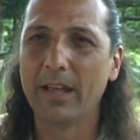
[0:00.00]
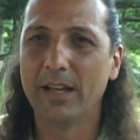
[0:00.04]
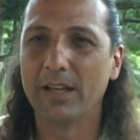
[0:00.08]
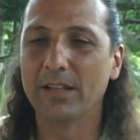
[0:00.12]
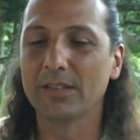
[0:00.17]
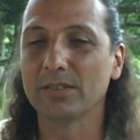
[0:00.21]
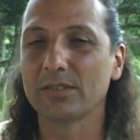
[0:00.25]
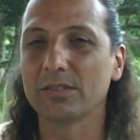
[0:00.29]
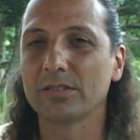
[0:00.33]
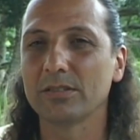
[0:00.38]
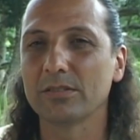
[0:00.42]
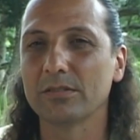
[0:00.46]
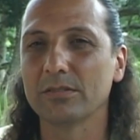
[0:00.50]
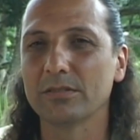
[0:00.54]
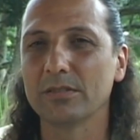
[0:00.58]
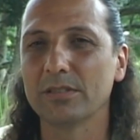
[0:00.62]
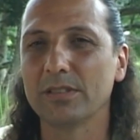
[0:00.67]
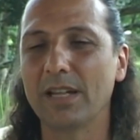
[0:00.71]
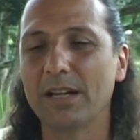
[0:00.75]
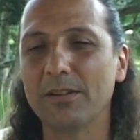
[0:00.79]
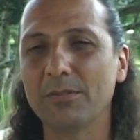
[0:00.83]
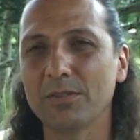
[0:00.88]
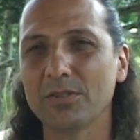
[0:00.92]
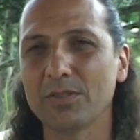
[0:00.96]
And so
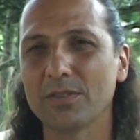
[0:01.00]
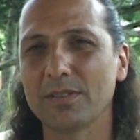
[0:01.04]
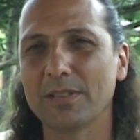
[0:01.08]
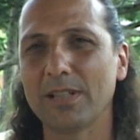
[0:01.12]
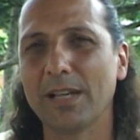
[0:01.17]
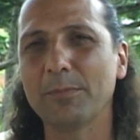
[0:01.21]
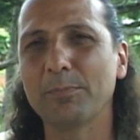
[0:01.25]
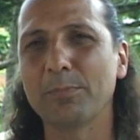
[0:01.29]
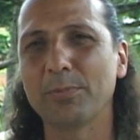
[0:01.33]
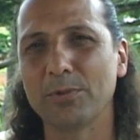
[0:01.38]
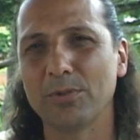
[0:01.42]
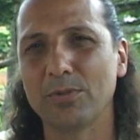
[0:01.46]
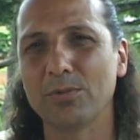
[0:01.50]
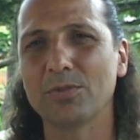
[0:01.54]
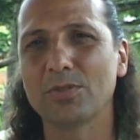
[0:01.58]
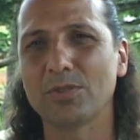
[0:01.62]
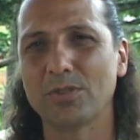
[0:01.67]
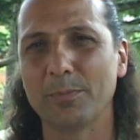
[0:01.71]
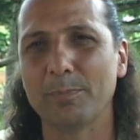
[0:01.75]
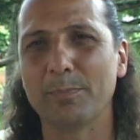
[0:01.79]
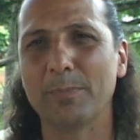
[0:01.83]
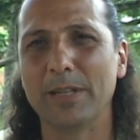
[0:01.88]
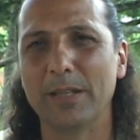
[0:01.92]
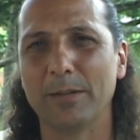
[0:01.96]
that
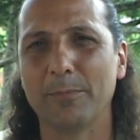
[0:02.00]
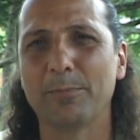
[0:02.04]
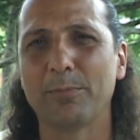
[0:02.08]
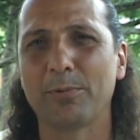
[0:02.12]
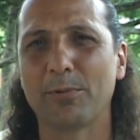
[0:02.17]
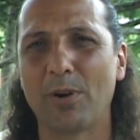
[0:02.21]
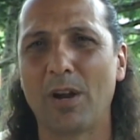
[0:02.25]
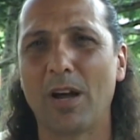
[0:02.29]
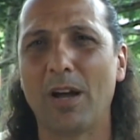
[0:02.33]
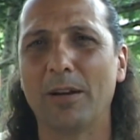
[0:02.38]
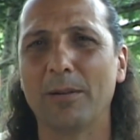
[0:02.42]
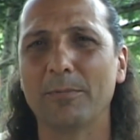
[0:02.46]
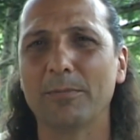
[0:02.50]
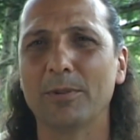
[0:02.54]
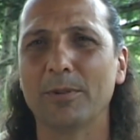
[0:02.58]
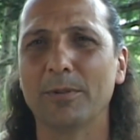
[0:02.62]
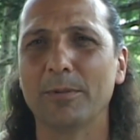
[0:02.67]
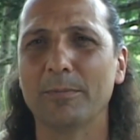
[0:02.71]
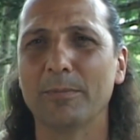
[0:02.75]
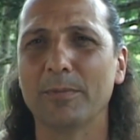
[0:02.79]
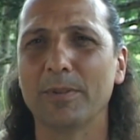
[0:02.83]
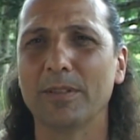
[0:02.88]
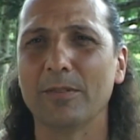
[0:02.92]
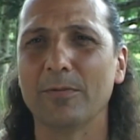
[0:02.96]
produced a big
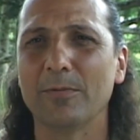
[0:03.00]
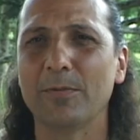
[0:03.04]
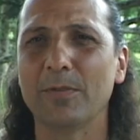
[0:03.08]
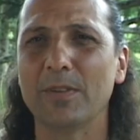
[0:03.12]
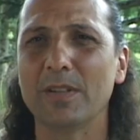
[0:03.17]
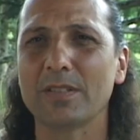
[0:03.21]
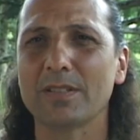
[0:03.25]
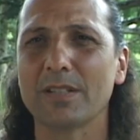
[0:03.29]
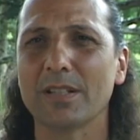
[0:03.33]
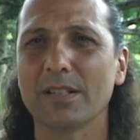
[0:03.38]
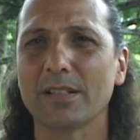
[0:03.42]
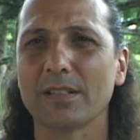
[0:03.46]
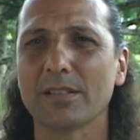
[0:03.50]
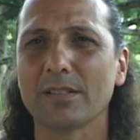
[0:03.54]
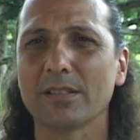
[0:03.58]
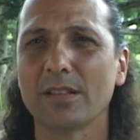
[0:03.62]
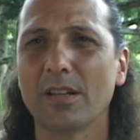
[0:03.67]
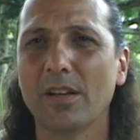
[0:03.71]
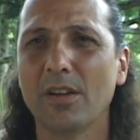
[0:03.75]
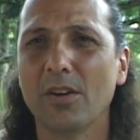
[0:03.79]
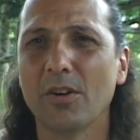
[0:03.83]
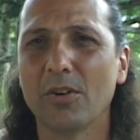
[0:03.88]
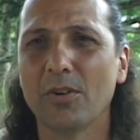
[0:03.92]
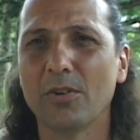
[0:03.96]
problem in physics
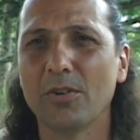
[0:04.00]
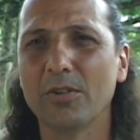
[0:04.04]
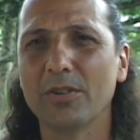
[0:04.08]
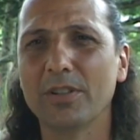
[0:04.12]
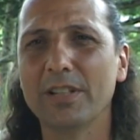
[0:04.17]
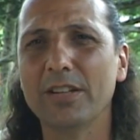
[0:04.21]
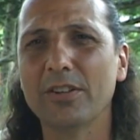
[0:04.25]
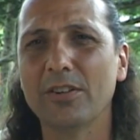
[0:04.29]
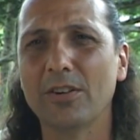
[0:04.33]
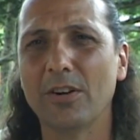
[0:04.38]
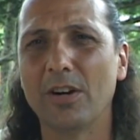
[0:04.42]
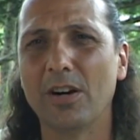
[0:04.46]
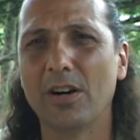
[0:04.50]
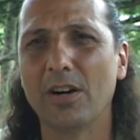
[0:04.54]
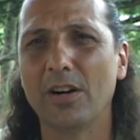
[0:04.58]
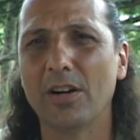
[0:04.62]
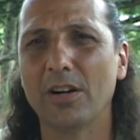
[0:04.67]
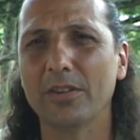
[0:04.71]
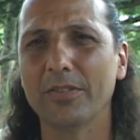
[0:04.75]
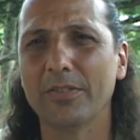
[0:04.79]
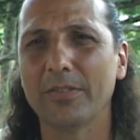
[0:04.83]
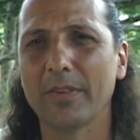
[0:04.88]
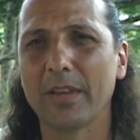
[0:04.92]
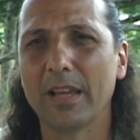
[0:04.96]
earlier
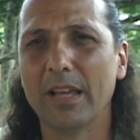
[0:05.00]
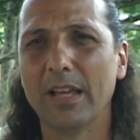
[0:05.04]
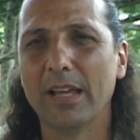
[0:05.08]
on.